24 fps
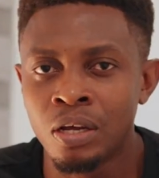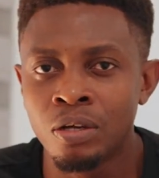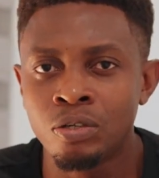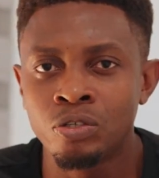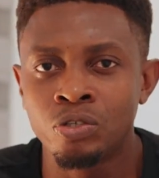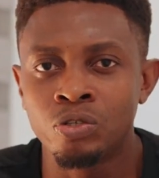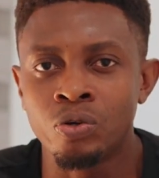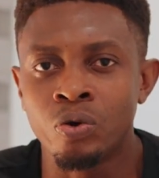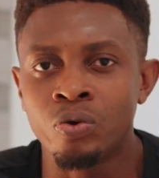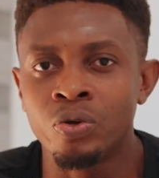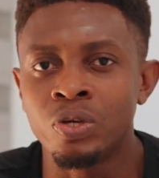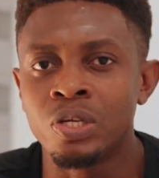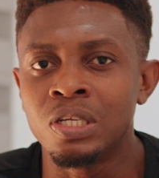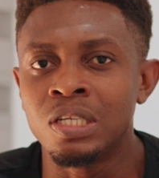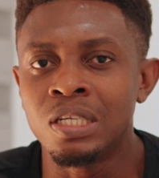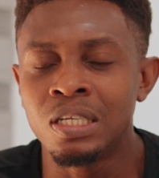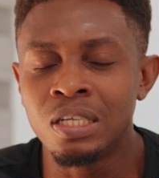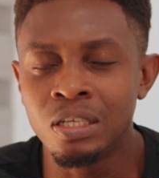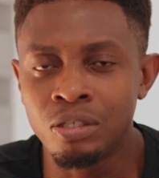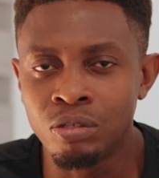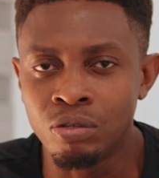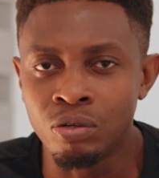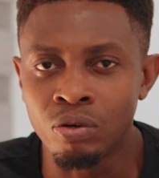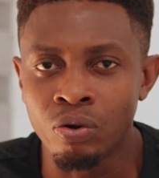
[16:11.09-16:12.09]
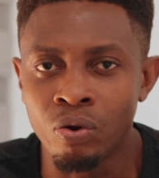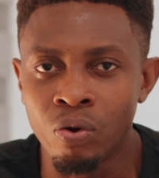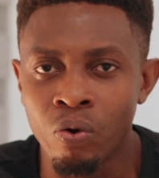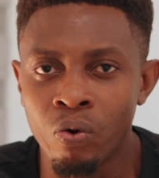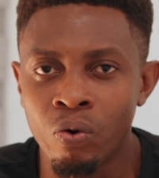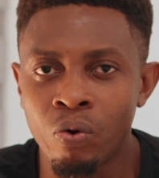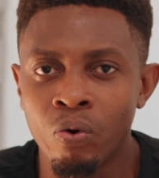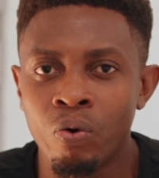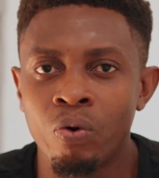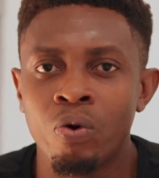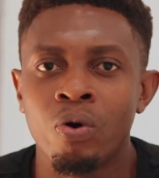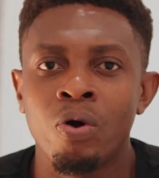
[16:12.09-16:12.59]
So you need to
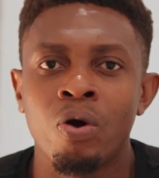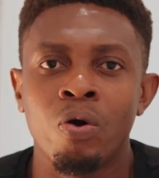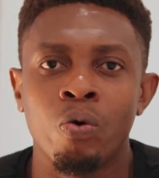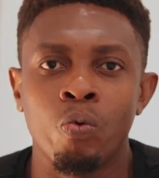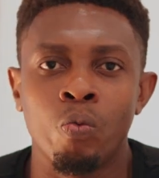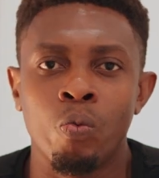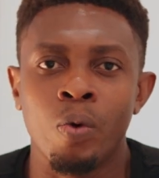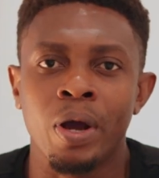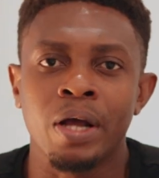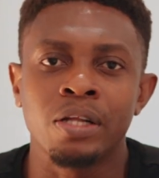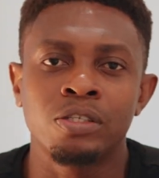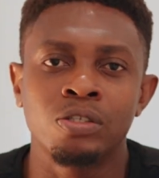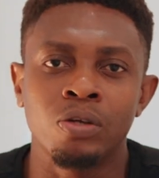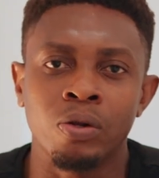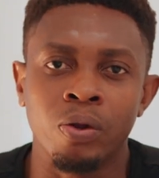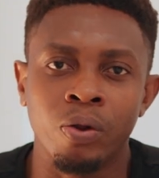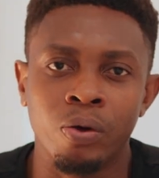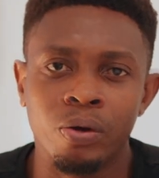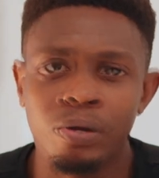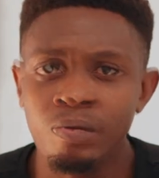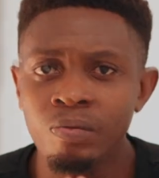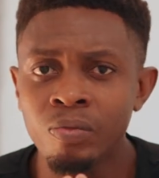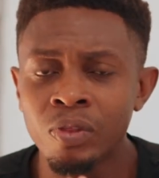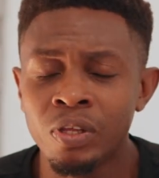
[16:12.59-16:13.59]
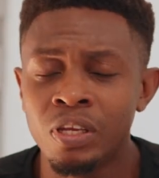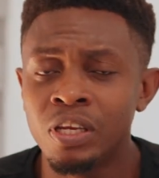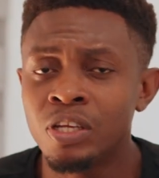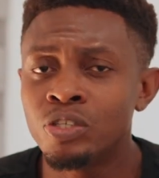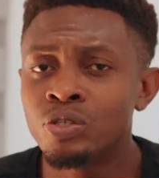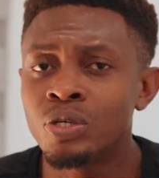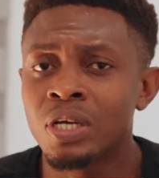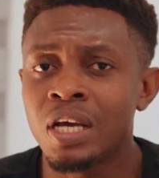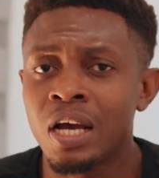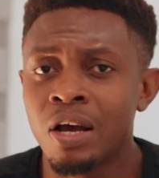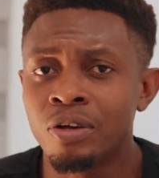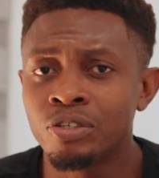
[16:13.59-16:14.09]
know where to look. You need
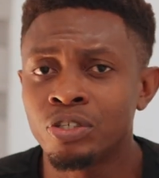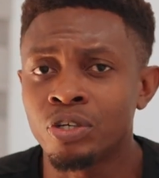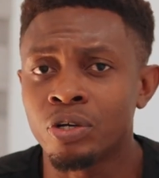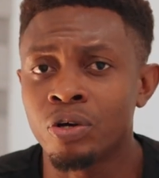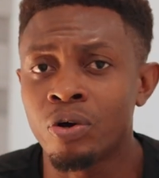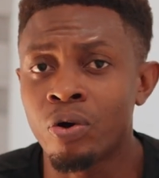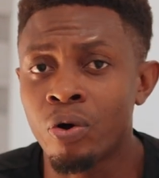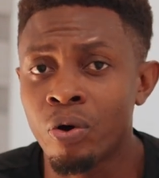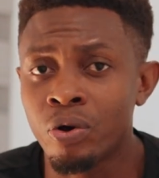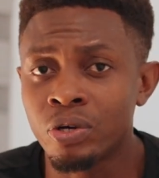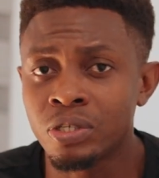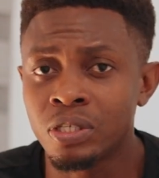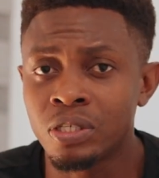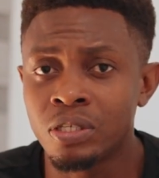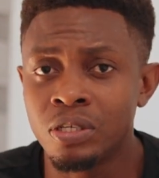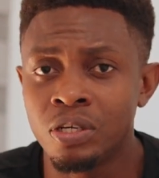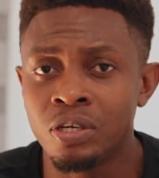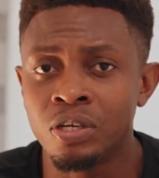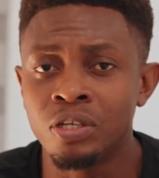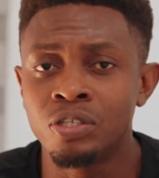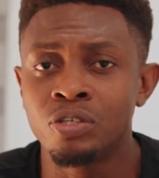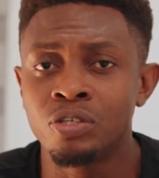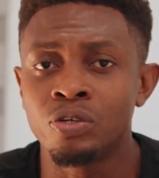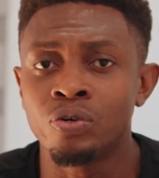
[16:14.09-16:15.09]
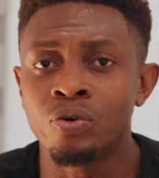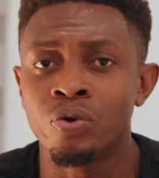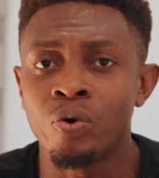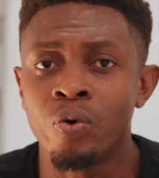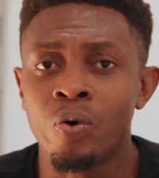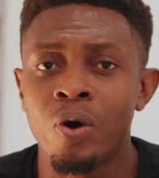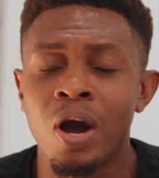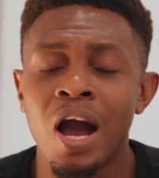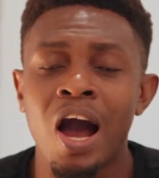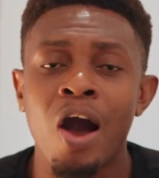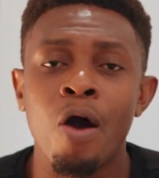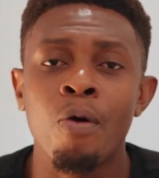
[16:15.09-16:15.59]
to count your costs. You need to
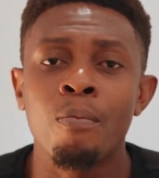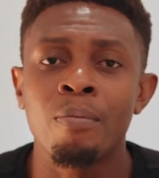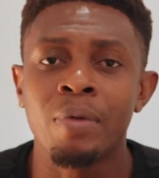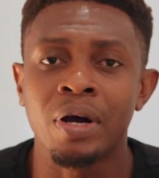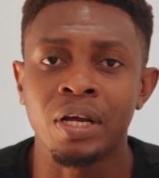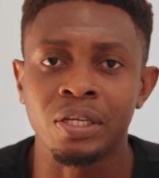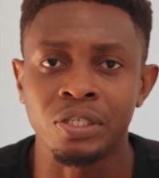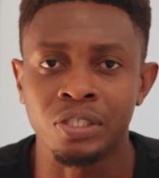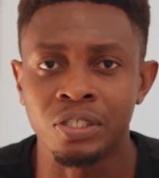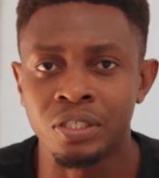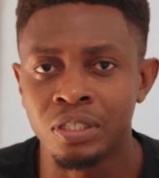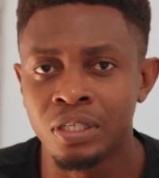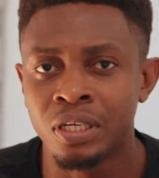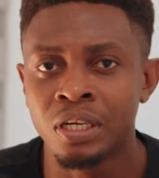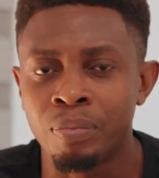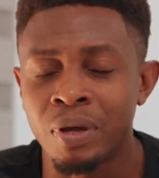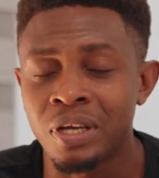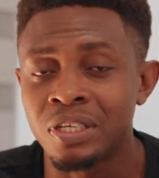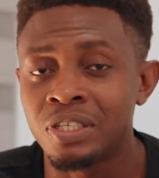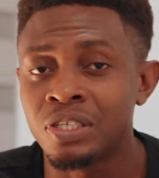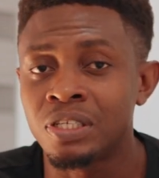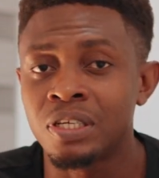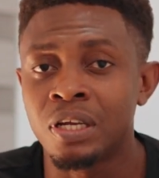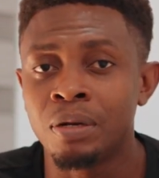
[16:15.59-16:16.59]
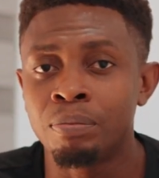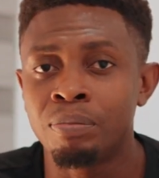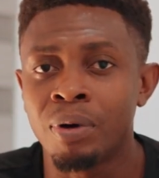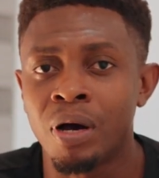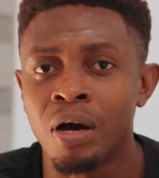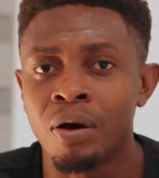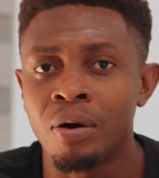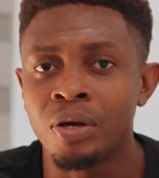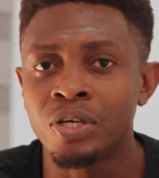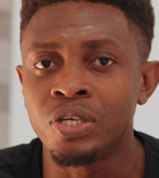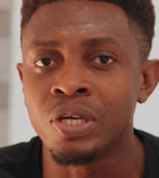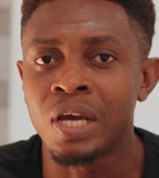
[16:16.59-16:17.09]
know how much purchasing
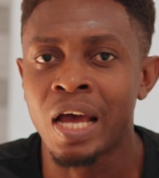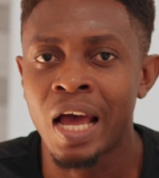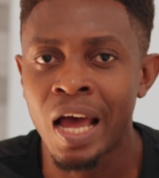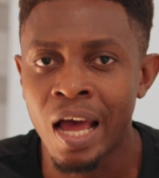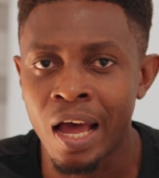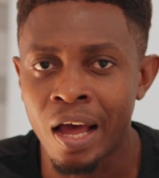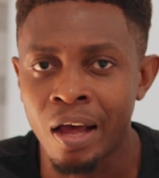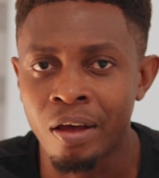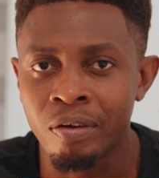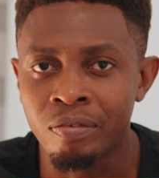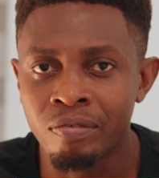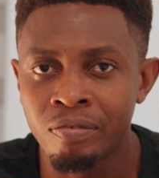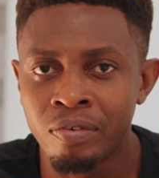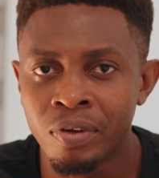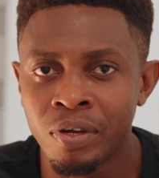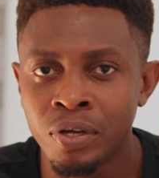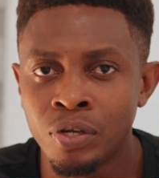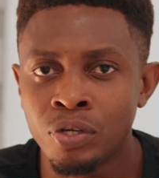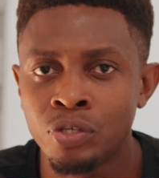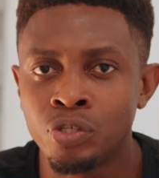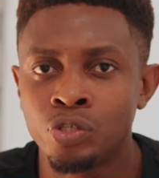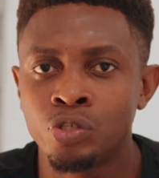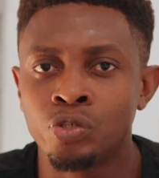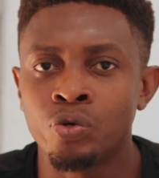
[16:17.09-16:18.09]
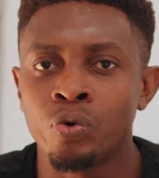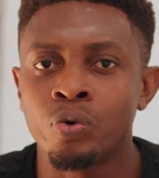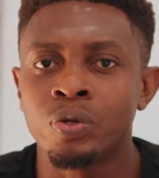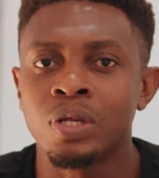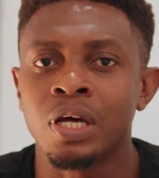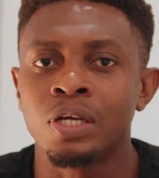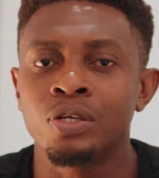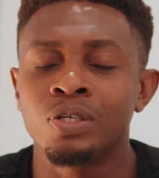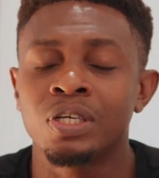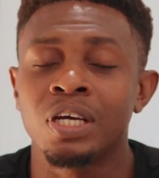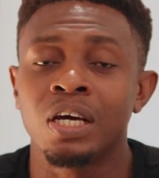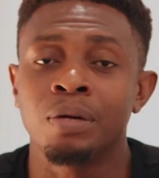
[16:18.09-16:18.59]
power you have so
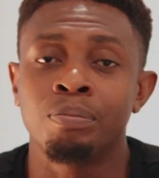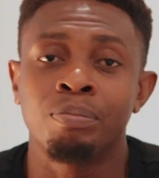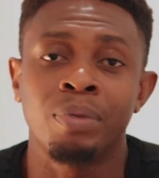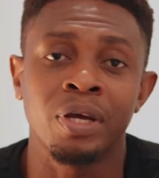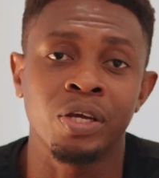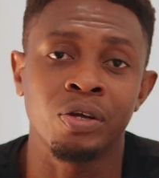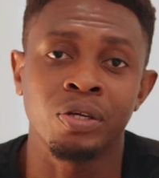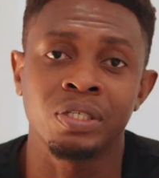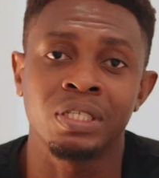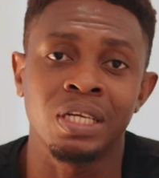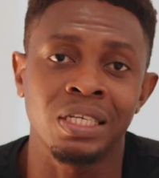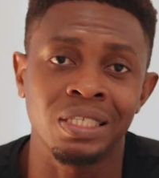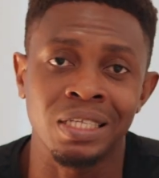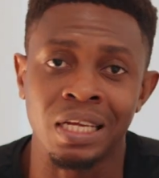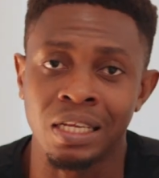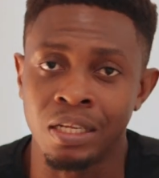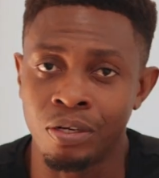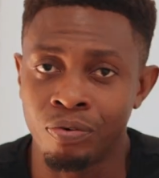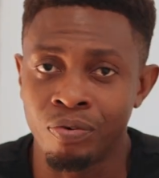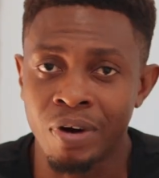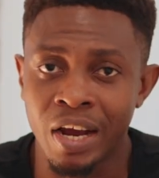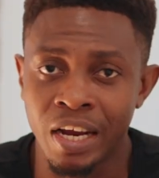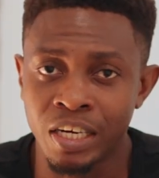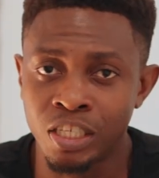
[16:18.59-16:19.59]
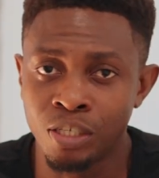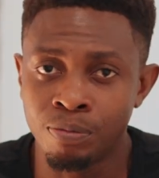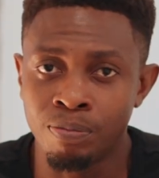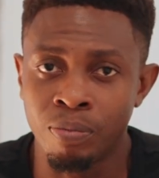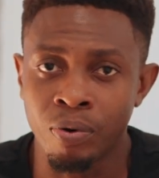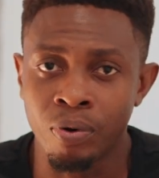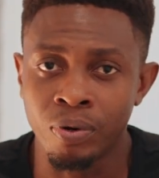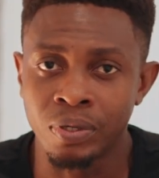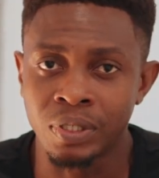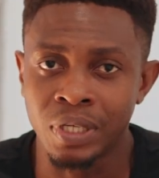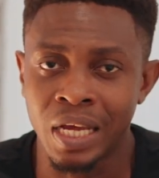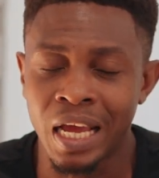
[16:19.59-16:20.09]
that you can pay your tent at the right
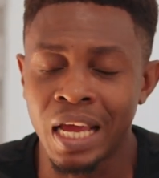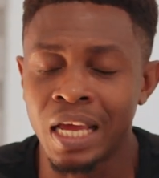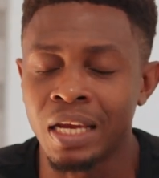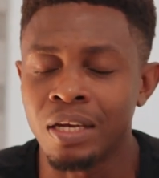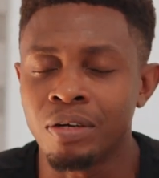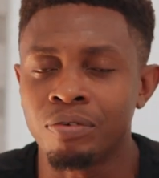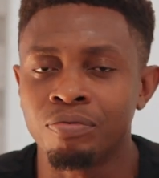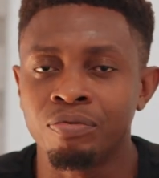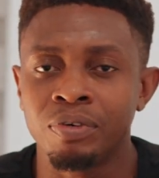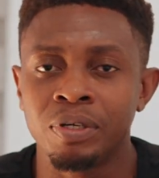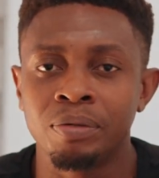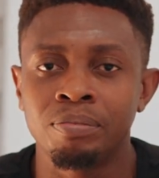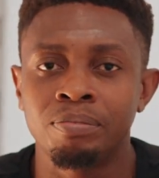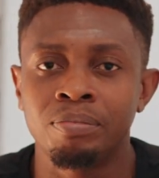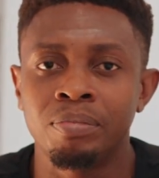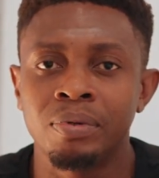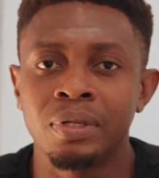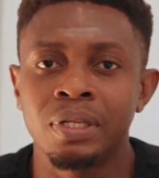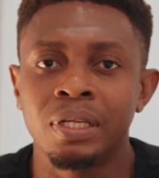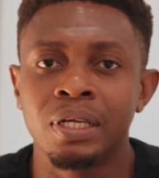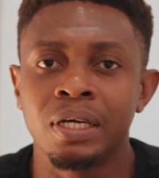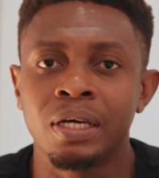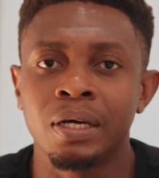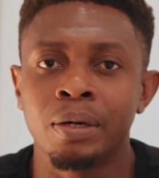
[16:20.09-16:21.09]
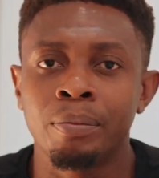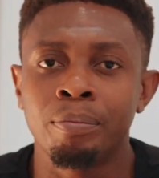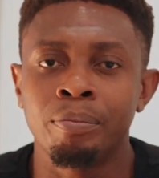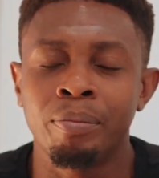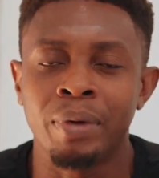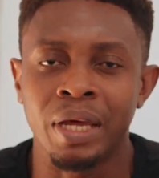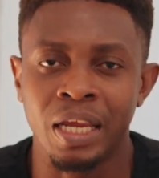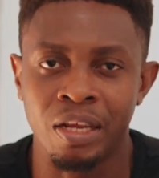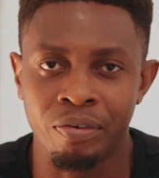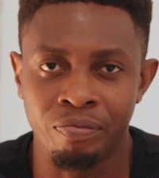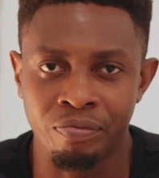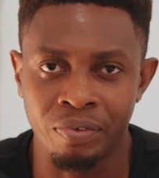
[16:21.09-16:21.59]
spot and reap the
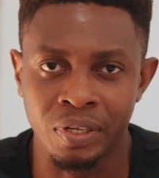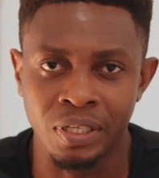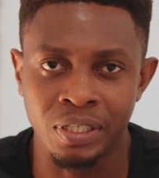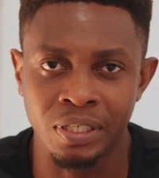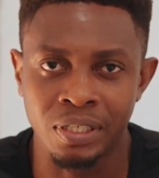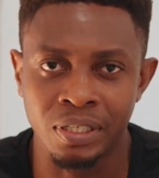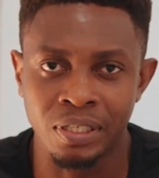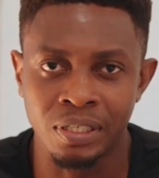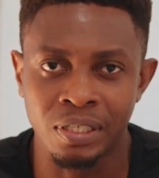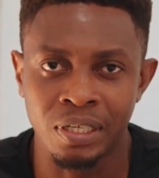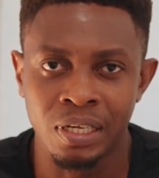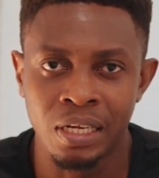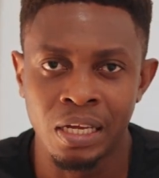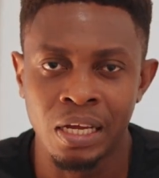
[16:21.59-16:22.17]
benefits.